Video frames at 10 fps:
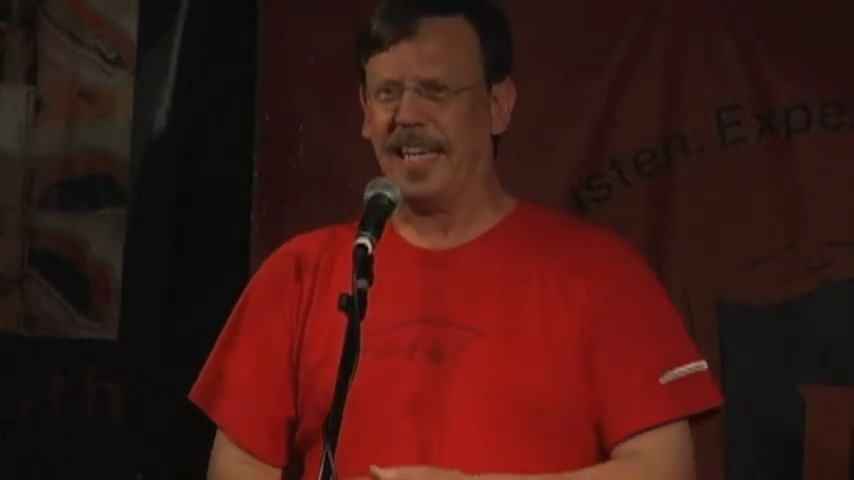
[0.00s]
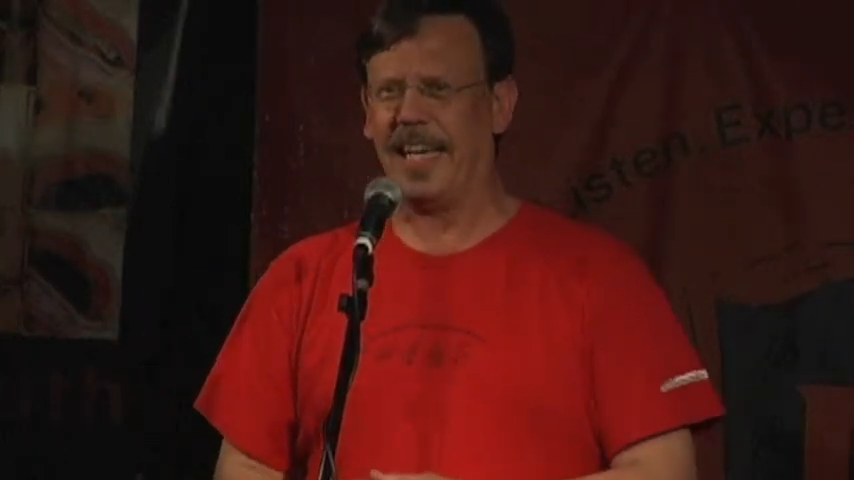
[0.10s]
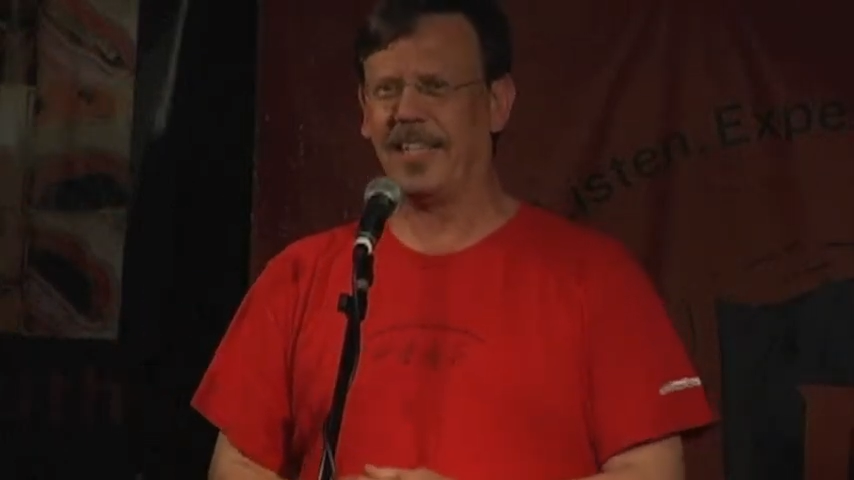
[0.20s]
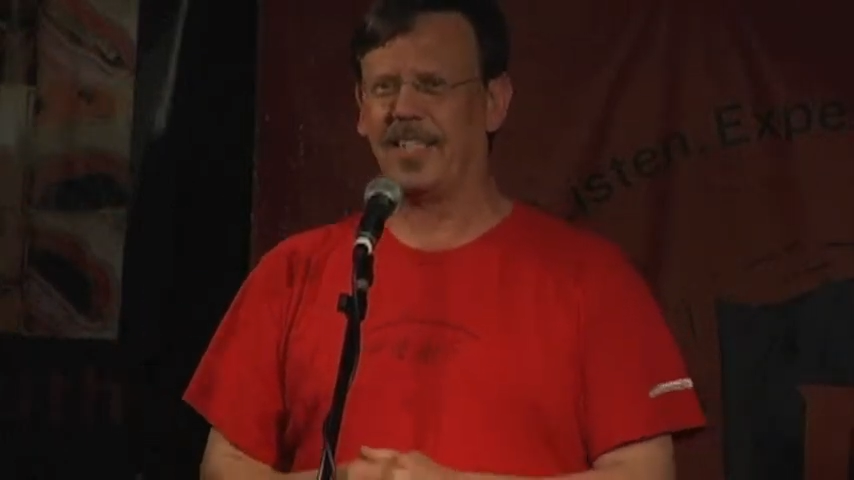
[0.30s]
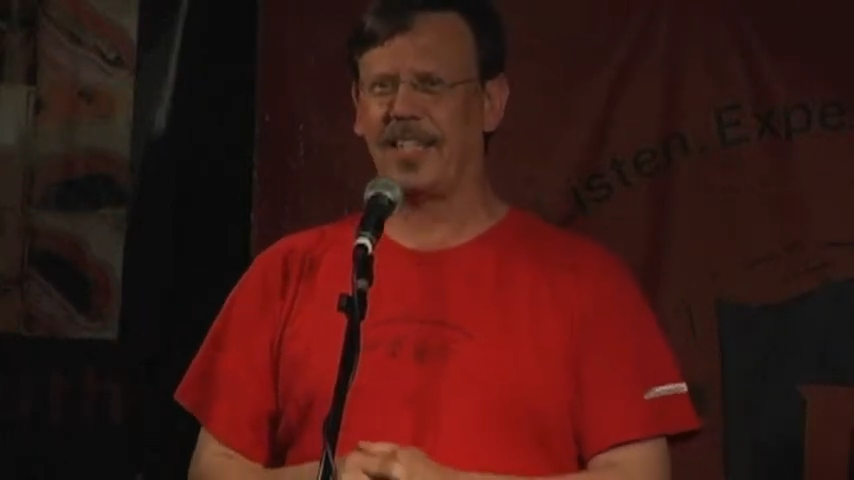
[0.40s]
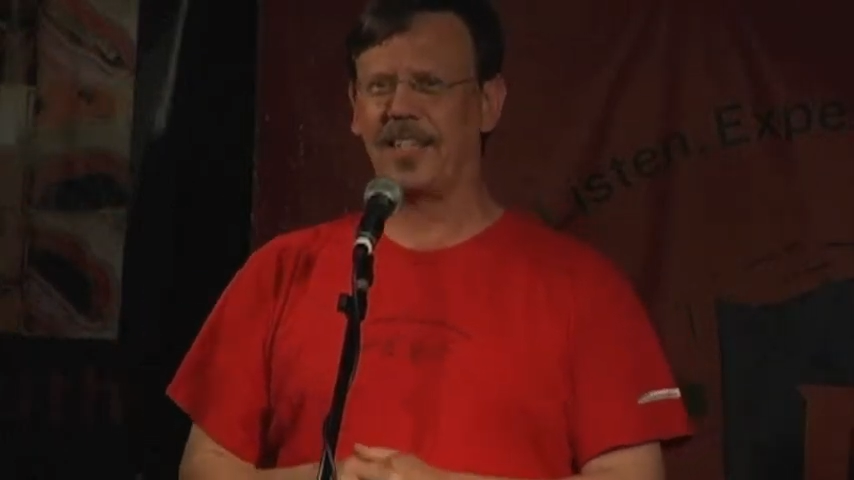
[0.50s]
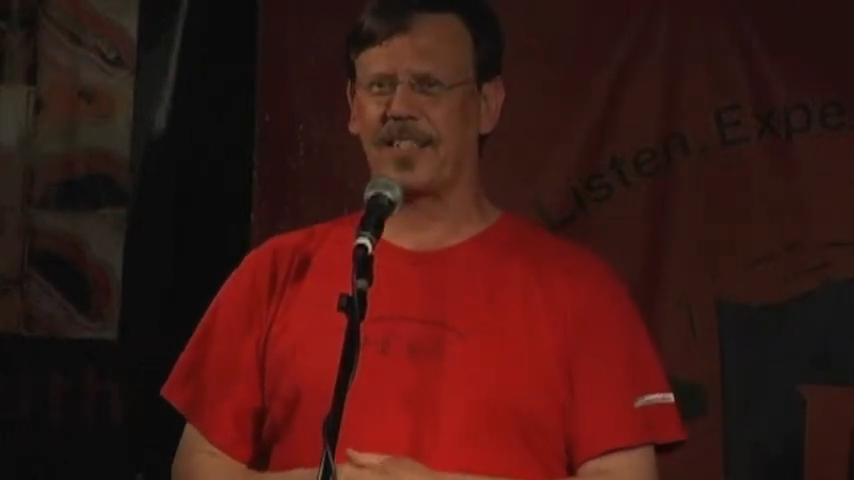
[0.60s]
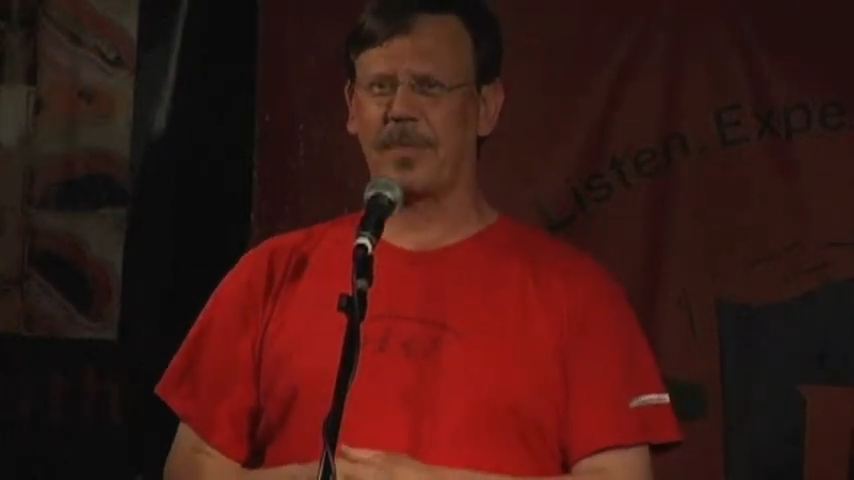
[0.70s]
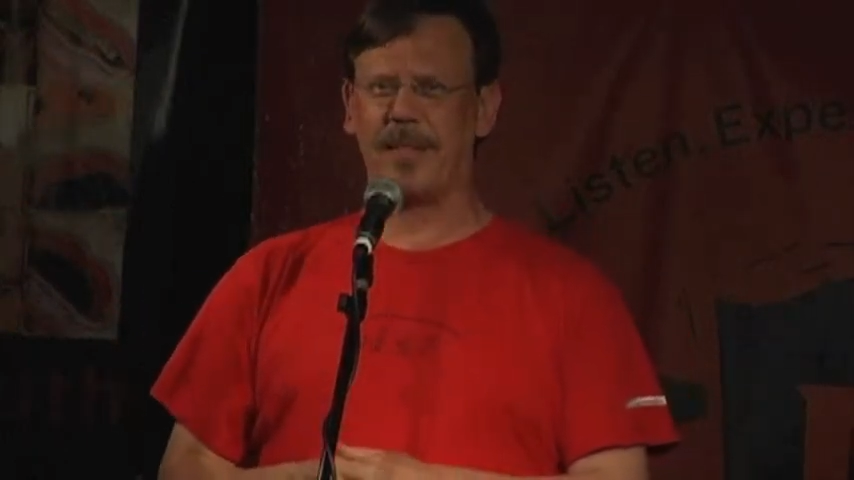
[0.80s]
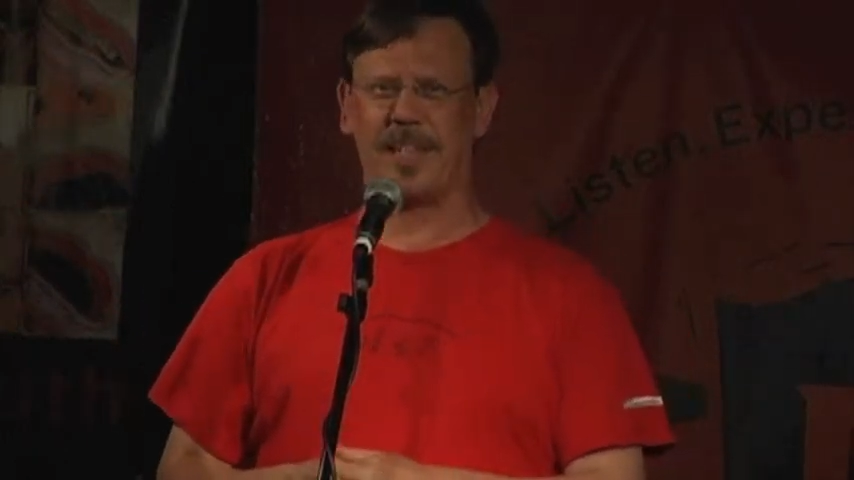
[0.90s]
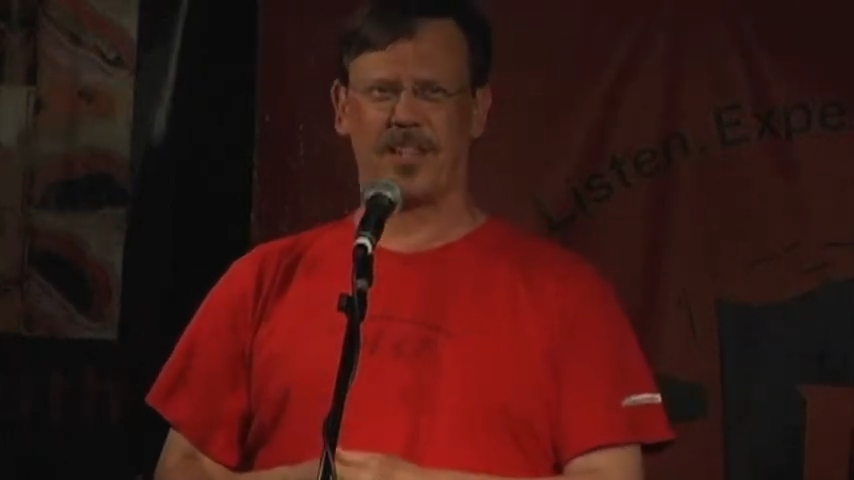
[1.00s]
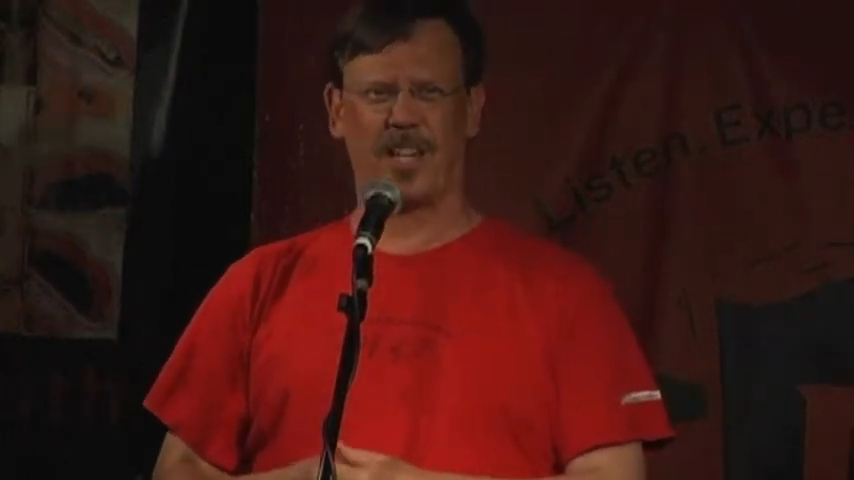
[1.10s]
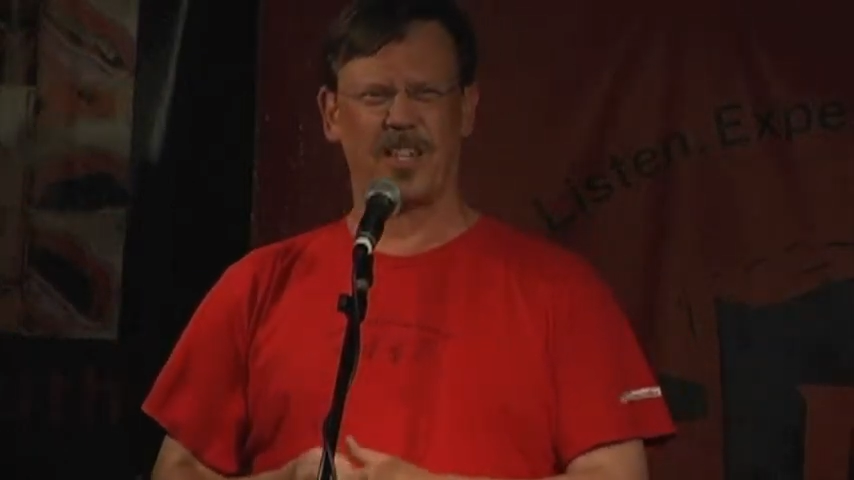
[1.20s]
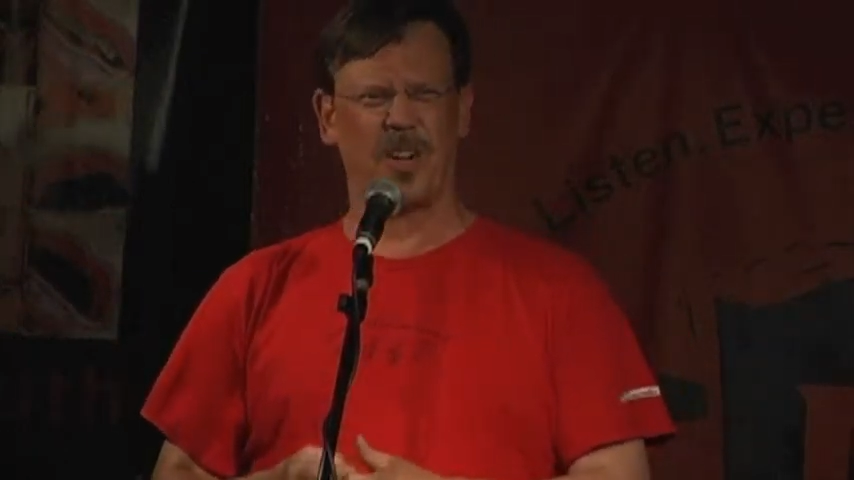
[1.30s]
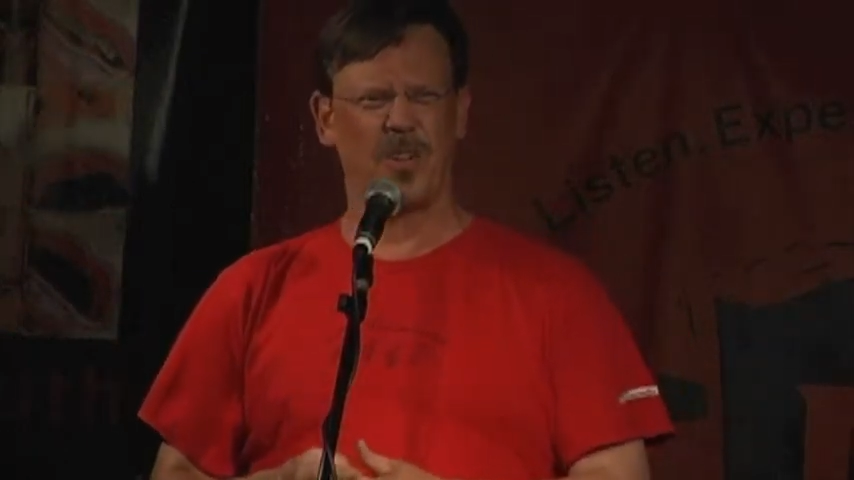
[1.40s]
And she looked at me and
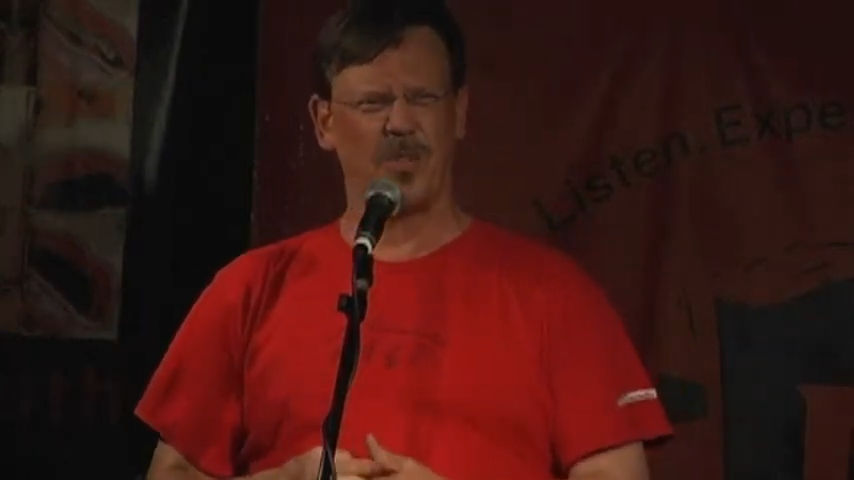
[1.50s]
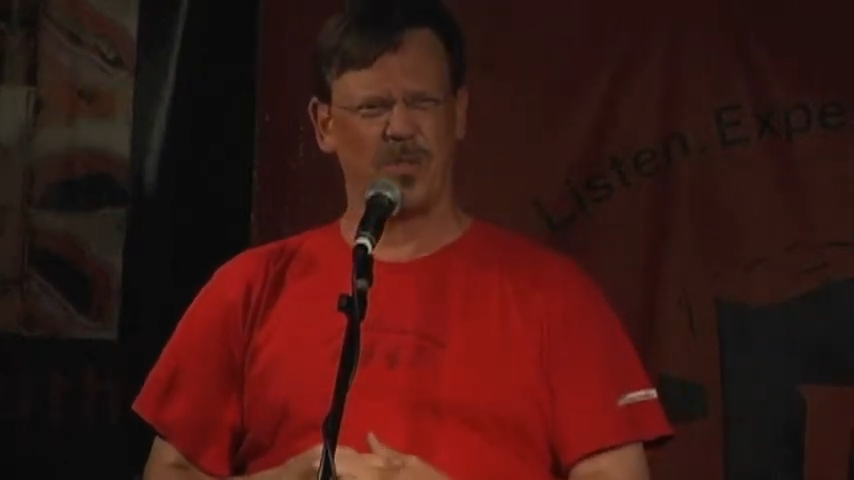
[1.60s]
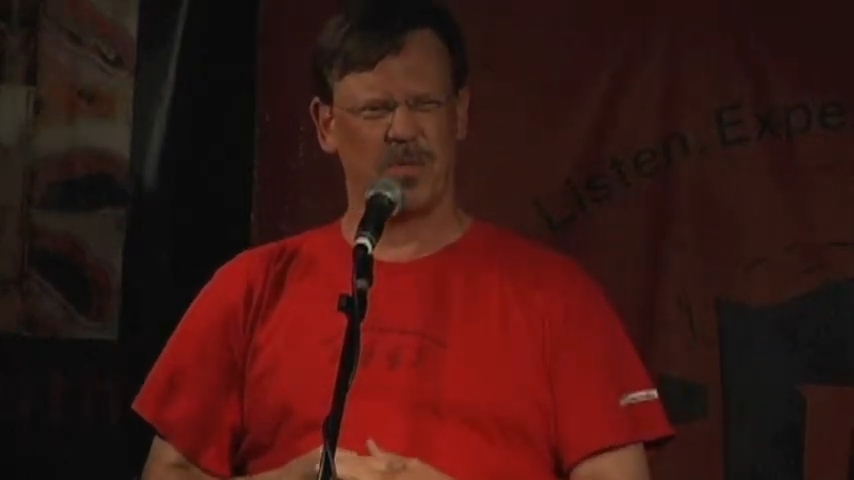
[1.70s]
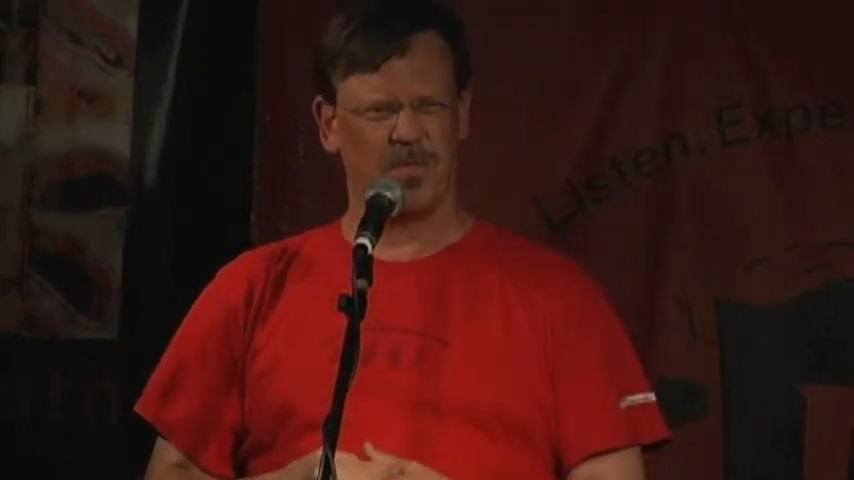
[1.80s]
thought, oh,